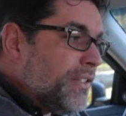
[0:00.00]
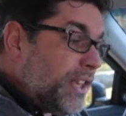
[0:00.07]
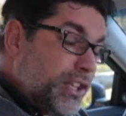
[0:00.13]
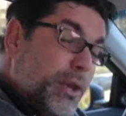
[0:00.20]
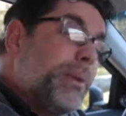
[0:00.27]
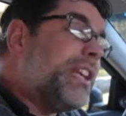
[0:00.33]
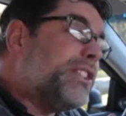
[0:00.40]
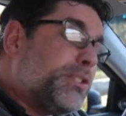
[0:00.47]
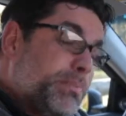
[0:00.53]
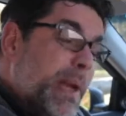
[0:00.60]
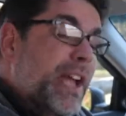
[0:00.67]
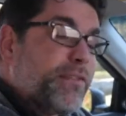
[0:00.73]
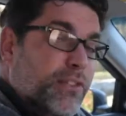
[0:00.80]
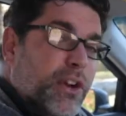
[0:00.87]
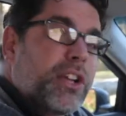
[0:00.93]
that you would
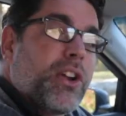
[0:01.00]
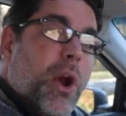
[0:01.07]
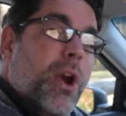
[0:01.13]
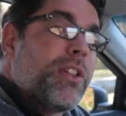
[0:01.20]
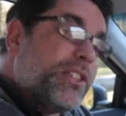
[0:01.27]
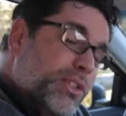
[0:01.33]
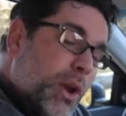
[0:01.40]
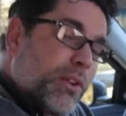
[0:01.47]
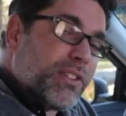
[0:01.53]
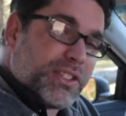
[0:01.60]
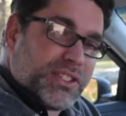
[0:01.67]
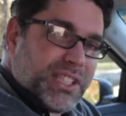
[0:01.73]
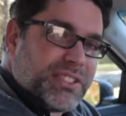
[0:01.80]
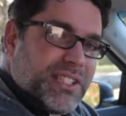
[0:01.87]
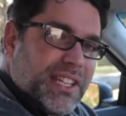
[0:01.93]
expect for a car that's over
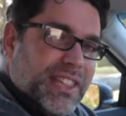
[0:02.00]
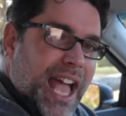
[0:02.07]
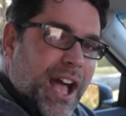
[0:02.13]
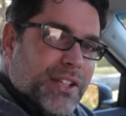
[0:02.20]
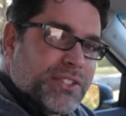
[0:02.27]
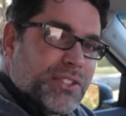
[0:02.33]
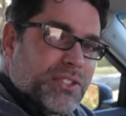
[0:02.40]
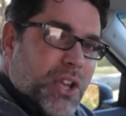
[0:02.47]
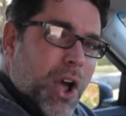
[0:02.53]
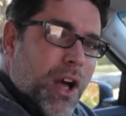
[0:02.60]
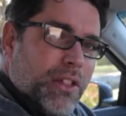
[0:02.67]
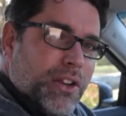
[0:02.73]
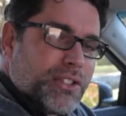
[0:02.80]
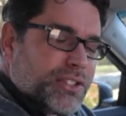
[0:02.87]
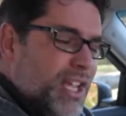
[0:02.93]

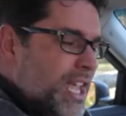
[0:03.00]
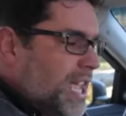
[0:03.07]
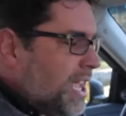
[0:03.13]
$60,000.